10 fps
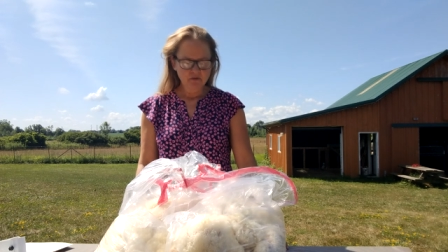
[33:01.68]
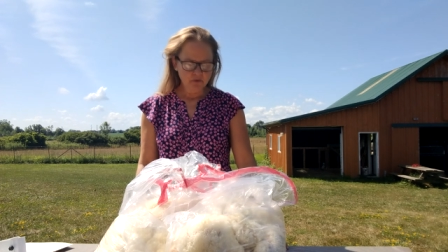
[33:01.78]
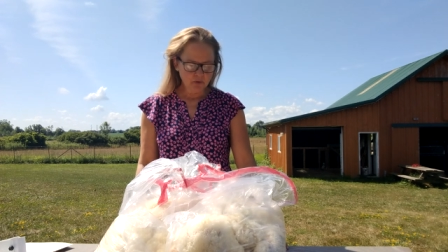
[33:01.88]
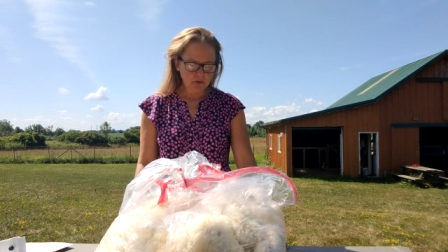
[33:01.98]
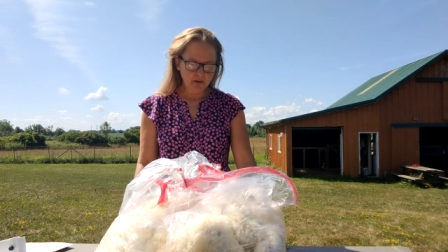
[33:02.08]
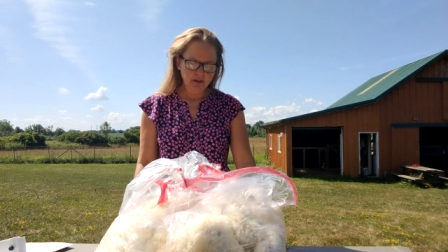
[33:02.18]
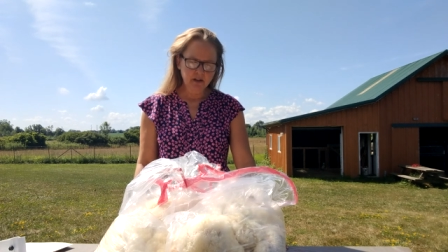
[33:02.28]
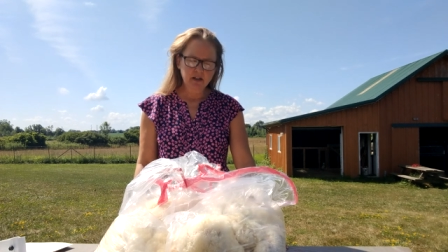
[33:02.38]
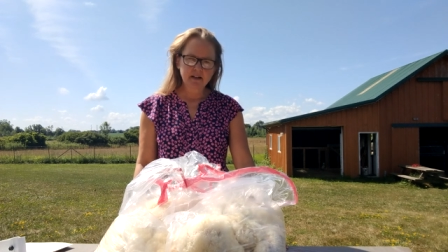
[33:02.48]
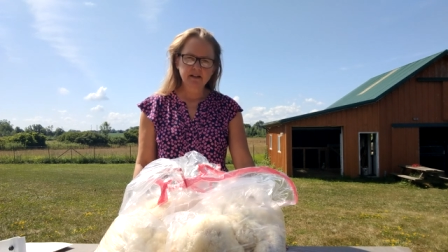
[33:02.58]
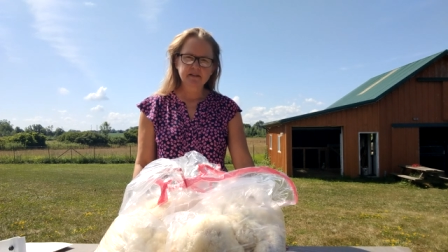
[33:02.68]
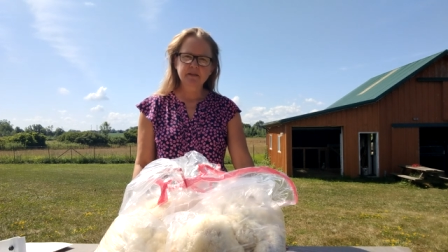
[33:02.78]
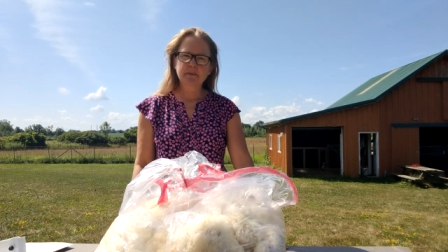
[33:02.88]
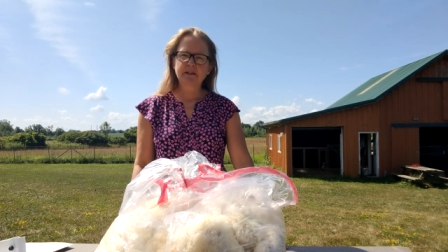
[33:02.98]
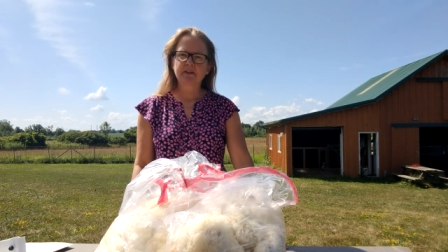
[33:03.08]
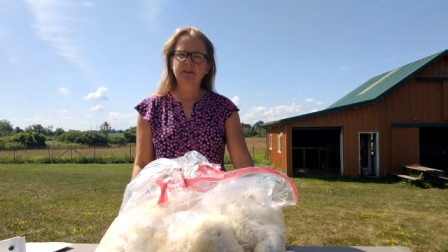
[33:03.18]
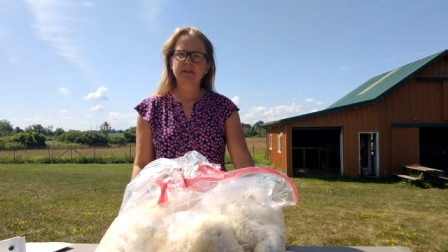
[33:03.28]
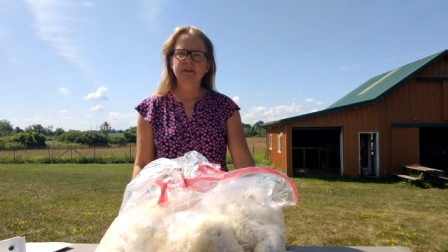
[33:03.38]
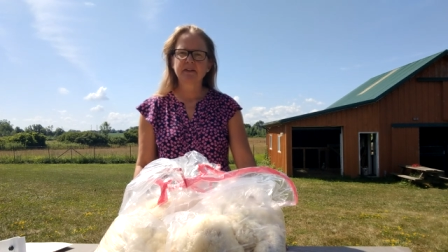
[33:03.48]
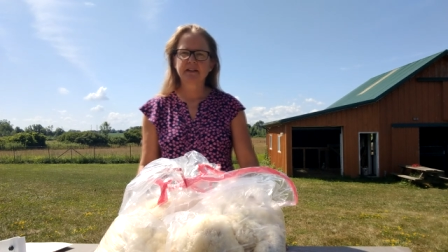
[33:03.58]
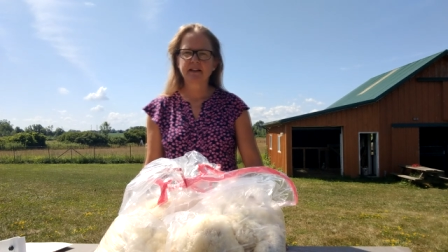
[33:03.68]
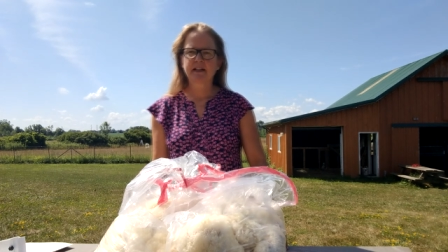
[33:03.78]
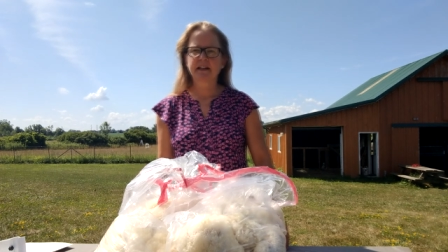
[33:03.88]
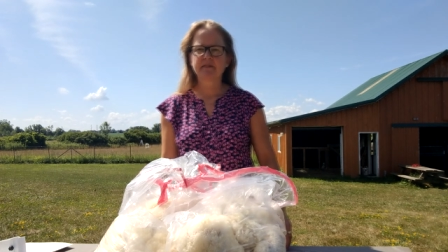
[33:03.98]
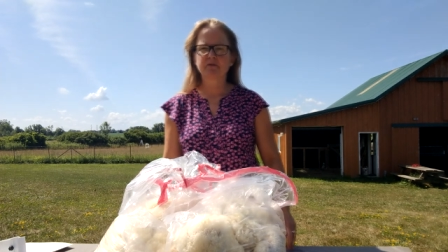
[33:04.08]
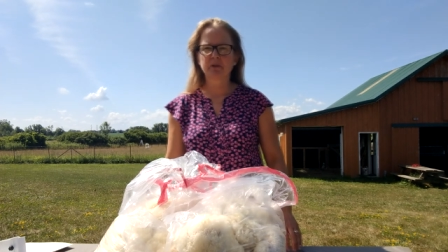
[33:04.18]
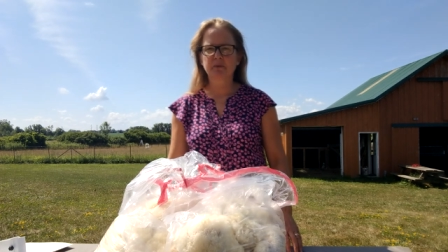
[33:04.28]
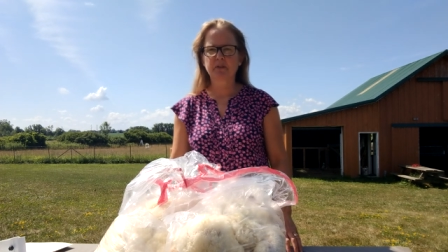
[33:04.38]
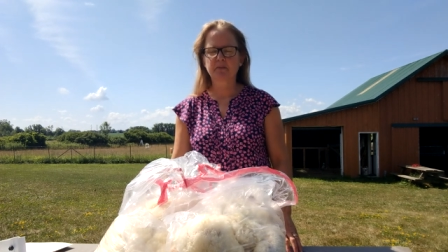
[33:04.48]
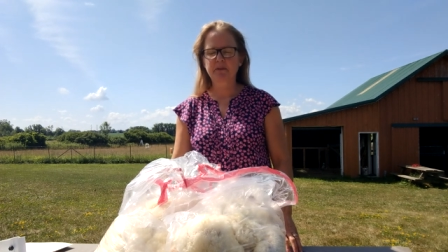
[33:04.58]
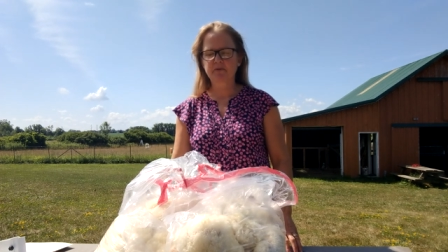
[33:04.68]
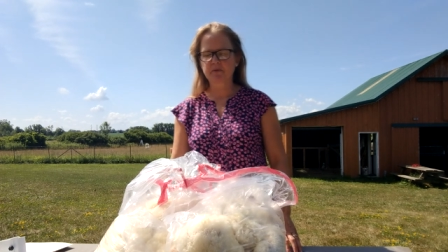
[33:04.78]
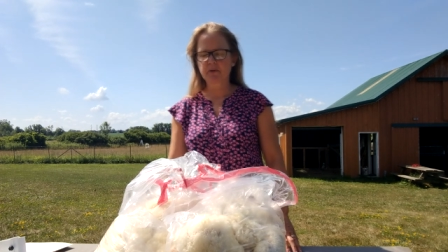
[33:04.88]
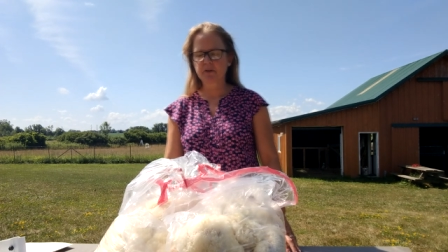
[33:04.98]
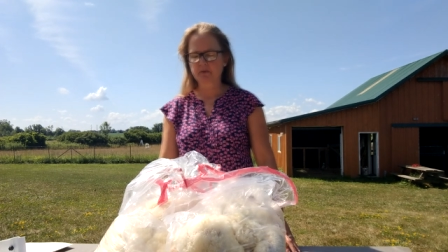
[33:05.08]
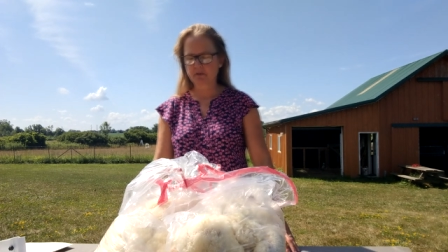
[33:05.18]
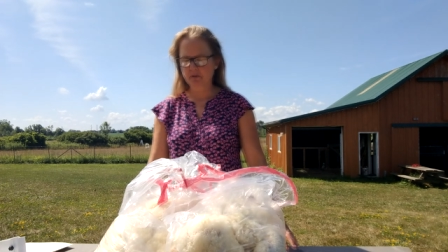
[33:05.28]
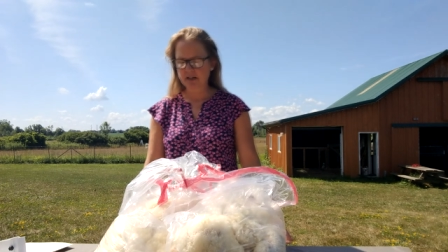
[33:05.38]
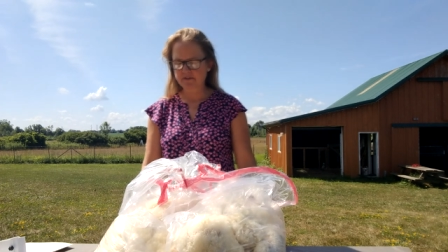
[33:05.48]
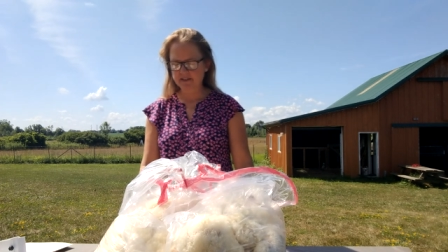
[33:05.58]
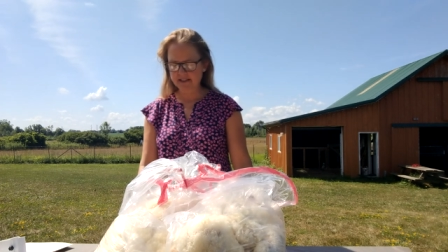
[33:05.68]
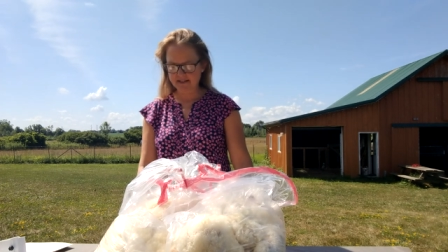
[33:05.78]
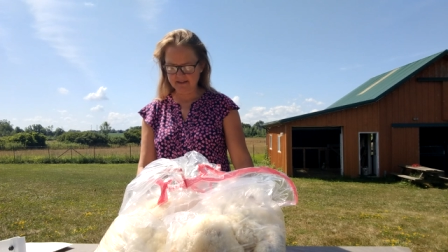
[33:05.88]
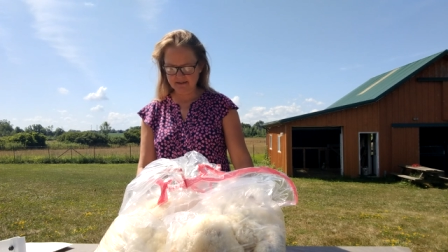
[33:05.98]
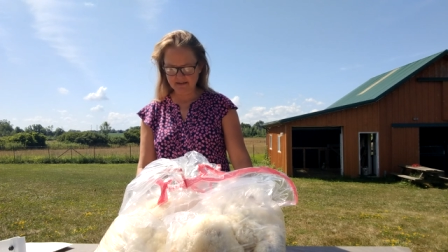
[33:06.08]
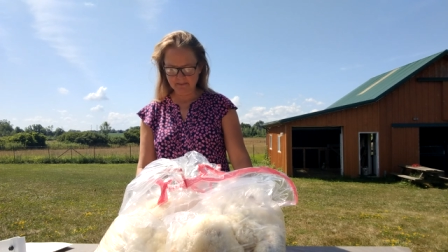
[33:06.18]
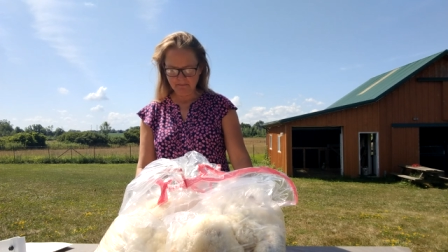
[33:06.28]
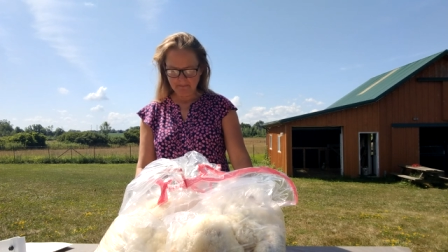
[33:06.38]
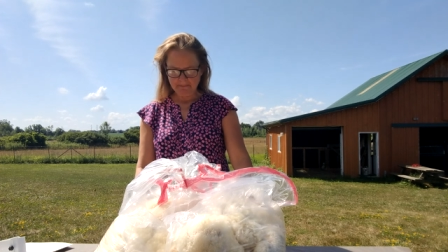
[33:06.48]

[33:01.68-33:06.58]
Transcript: for a spinner that I worked with before with raw fleeces.